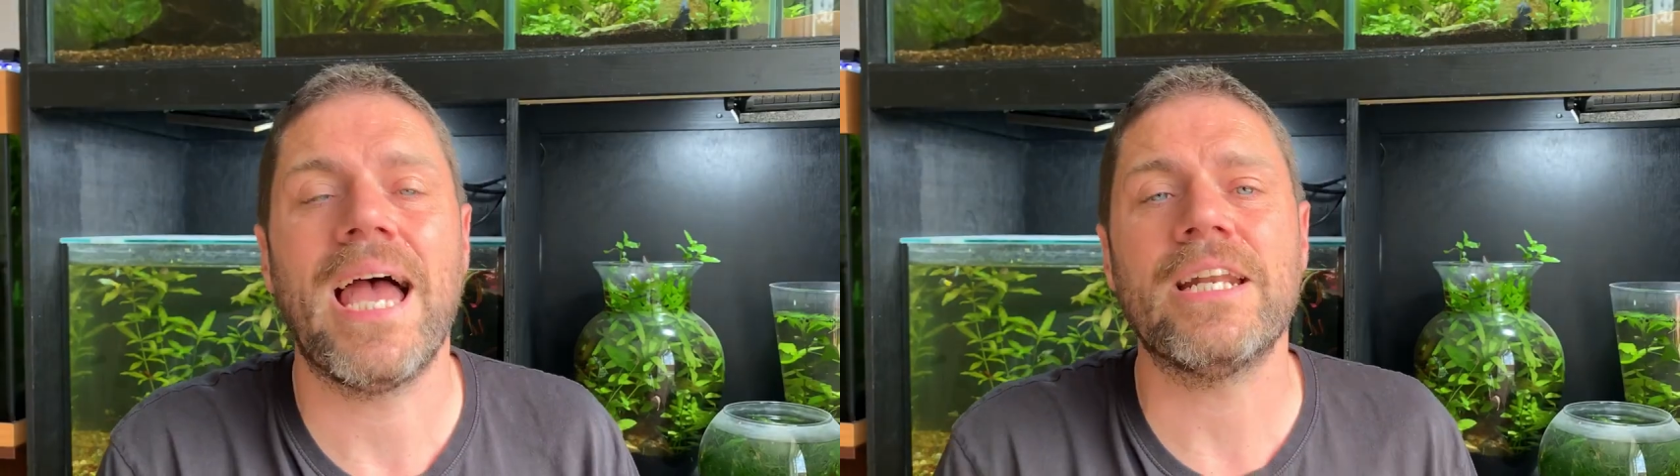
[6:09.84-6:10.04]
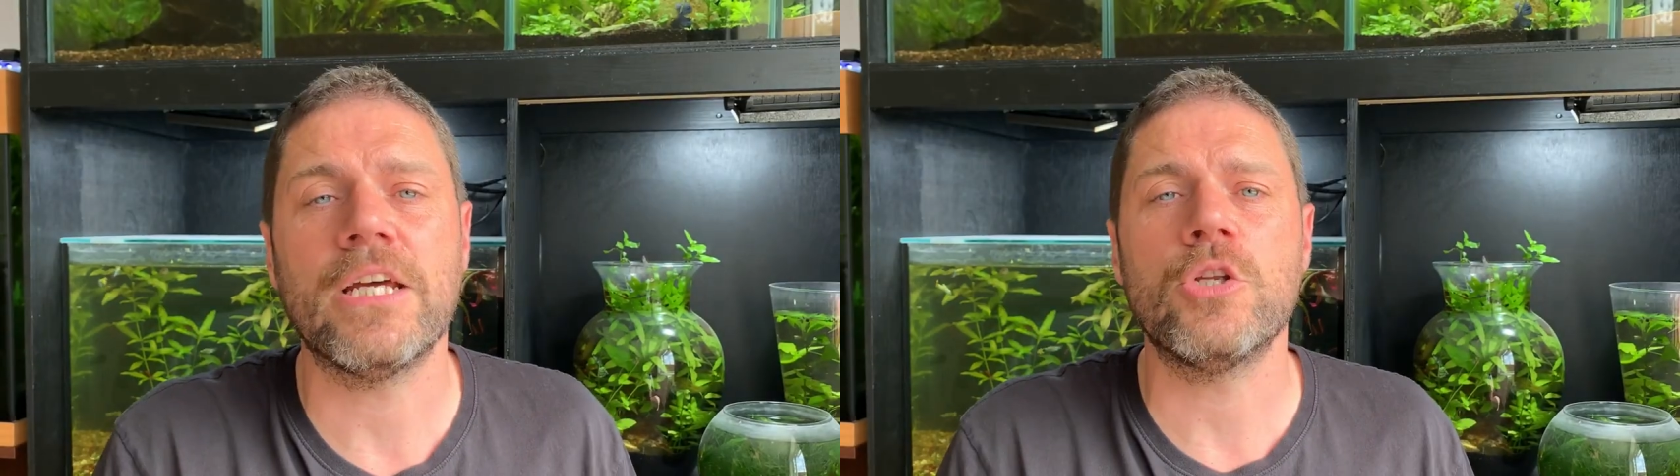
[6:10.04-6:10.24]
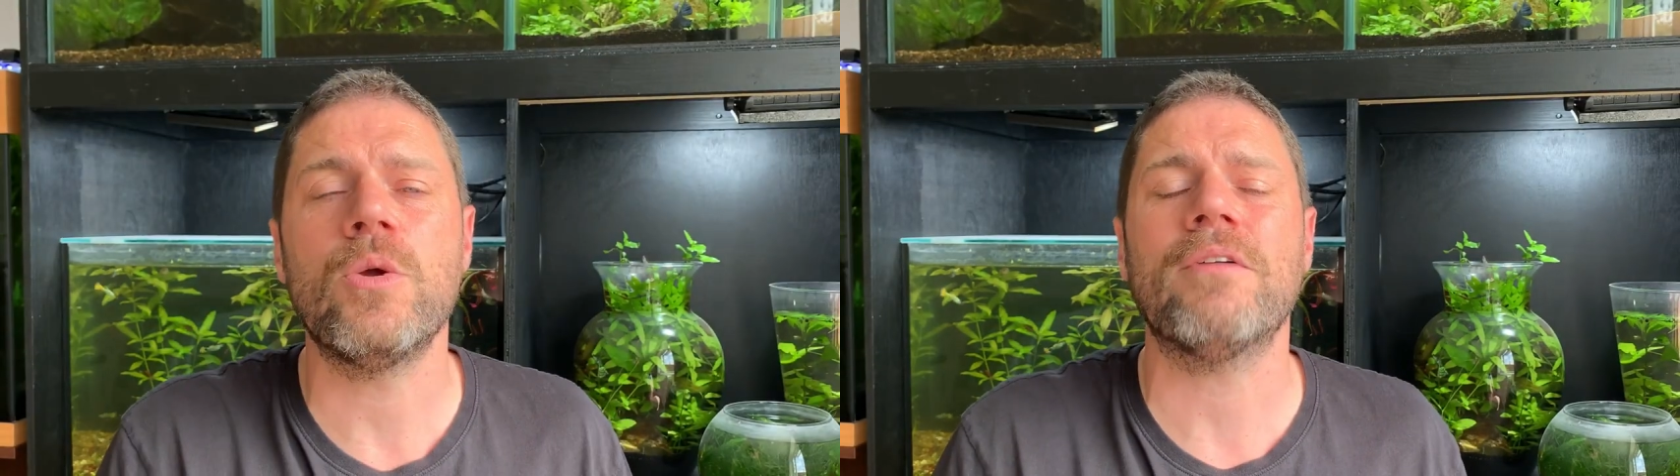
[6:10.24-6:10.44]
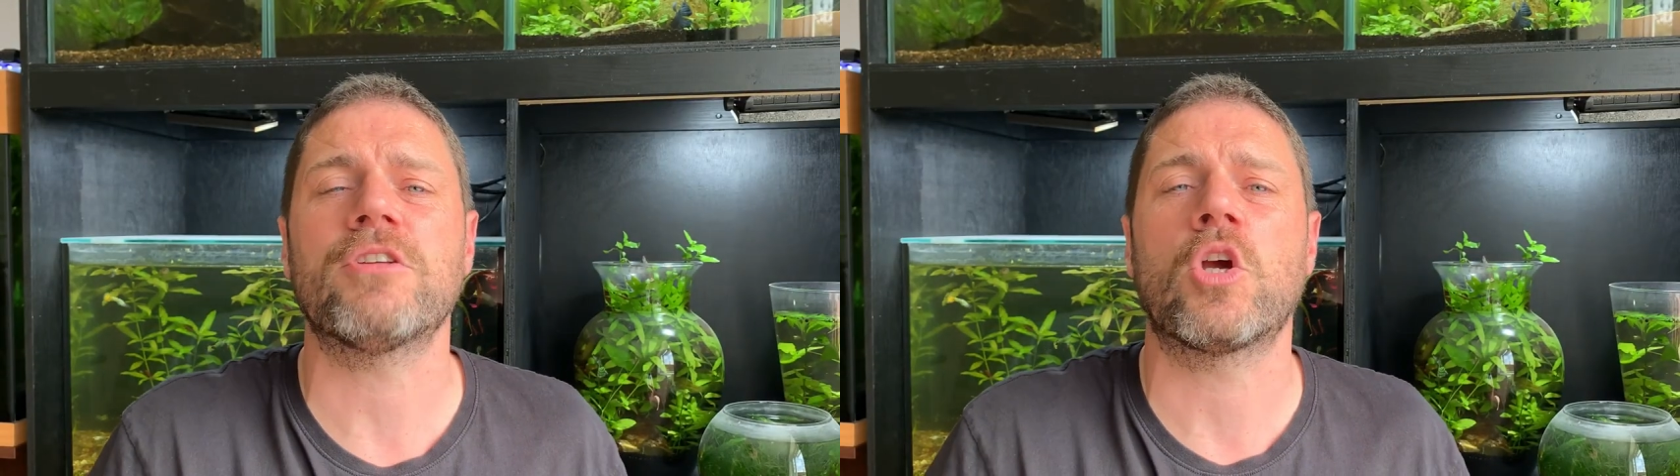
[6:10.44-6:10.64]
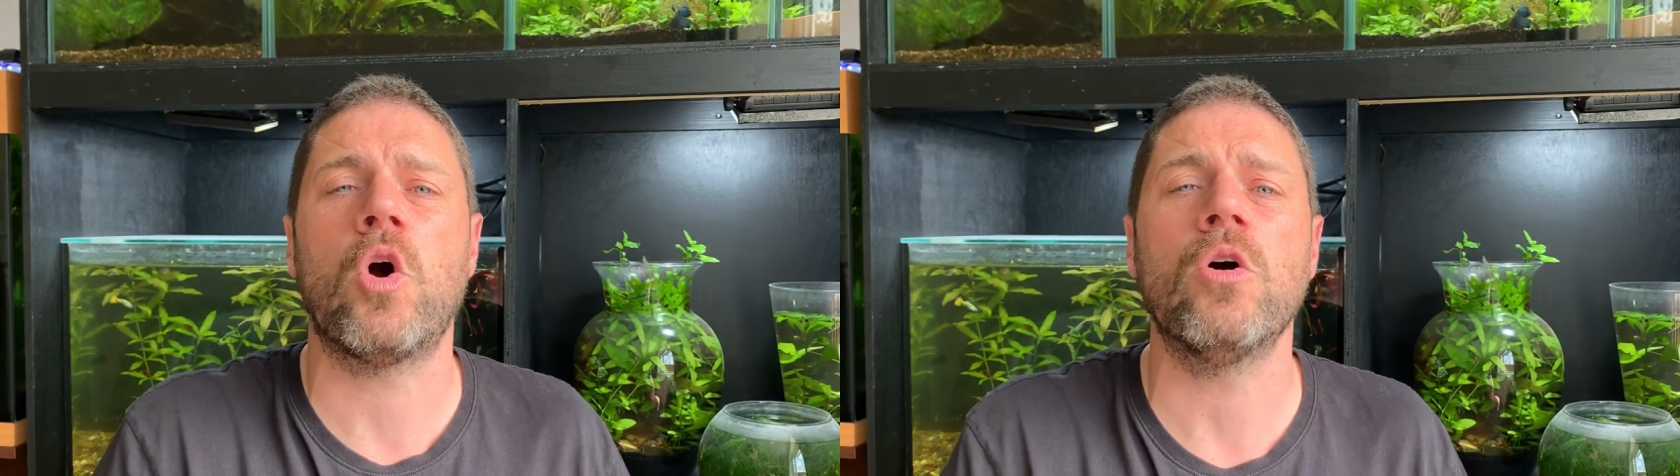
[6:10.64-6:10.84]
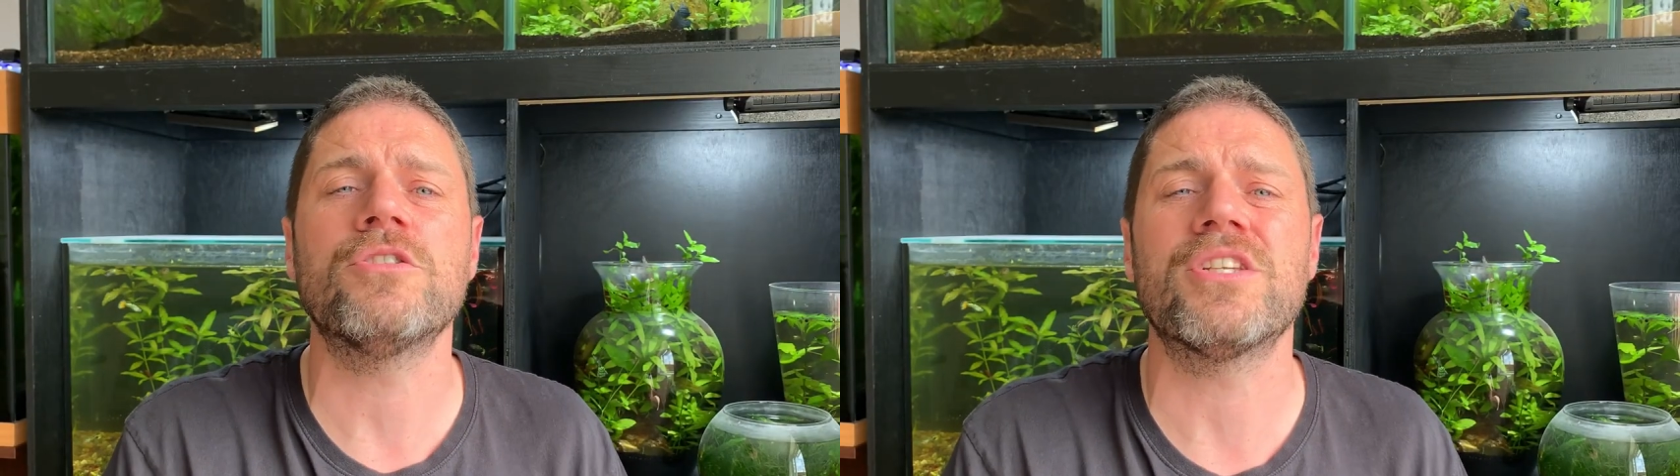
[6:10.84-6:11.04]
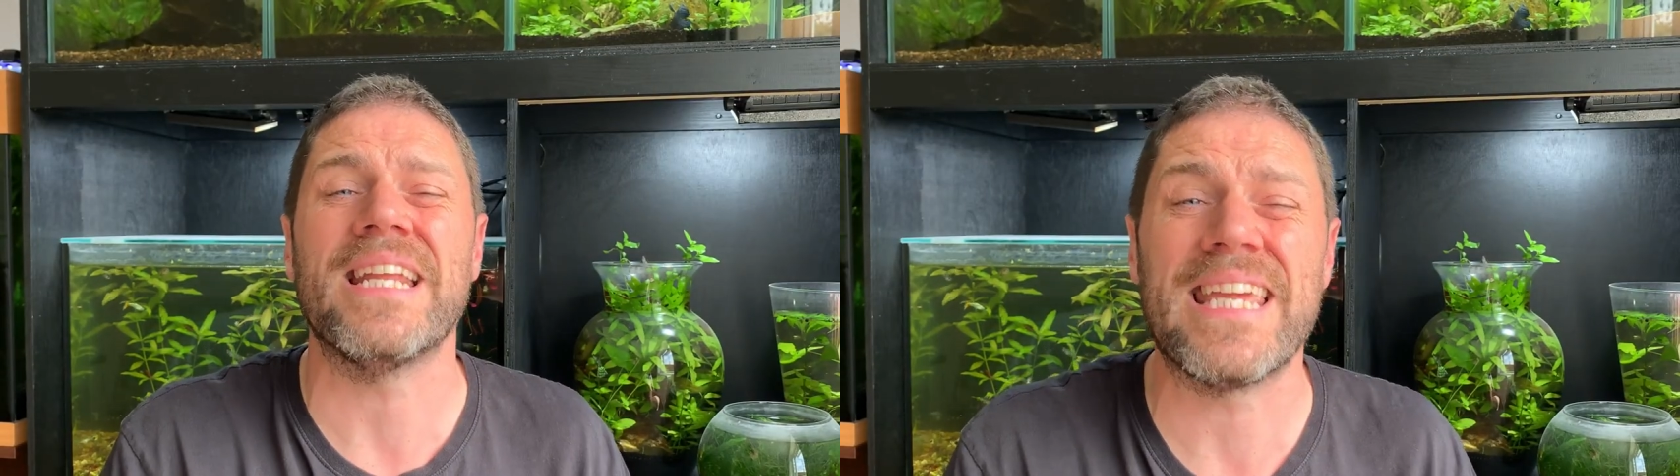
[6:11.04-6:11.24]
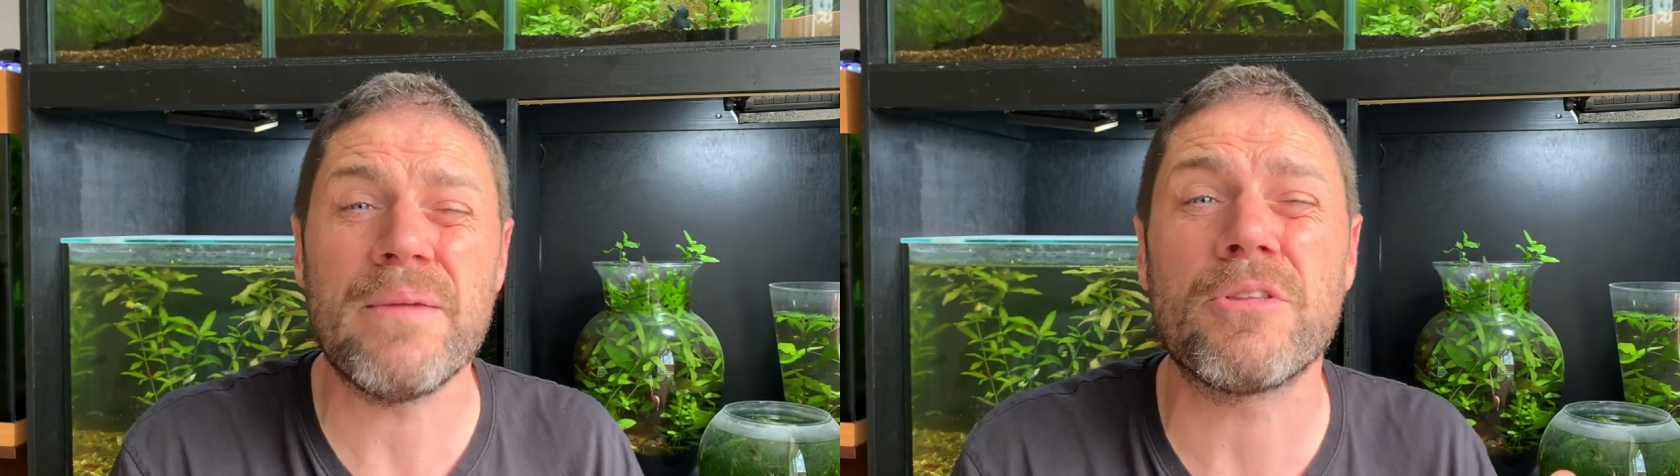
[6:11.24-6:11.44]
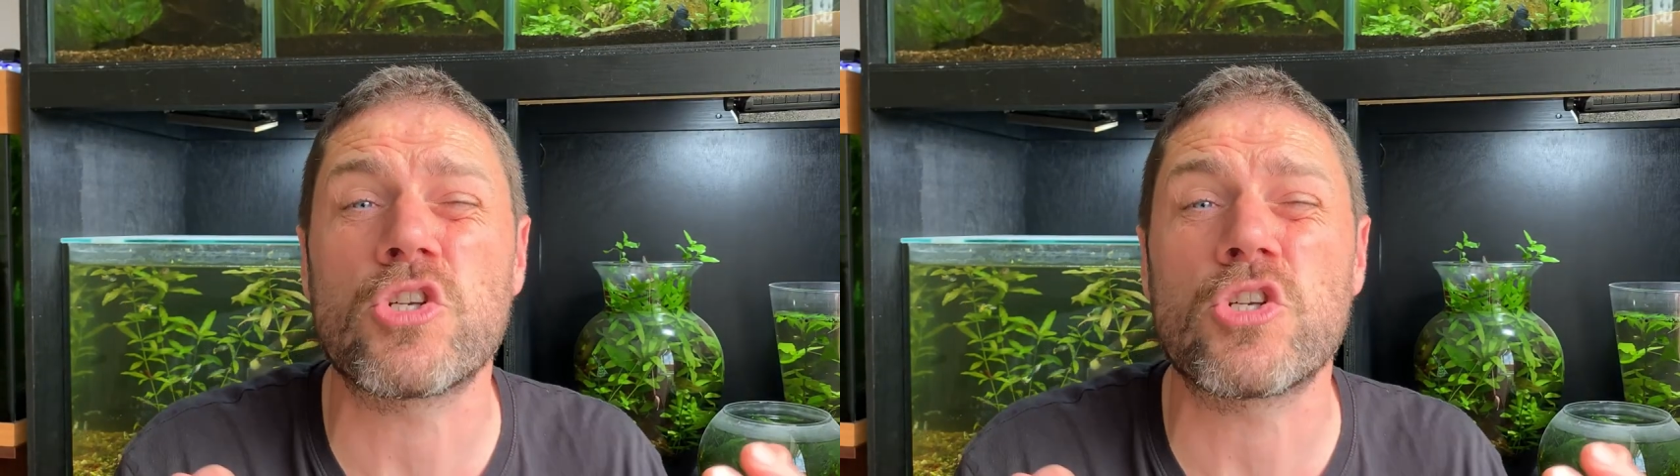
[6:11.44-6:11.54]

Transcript: And I do have to constantly keep the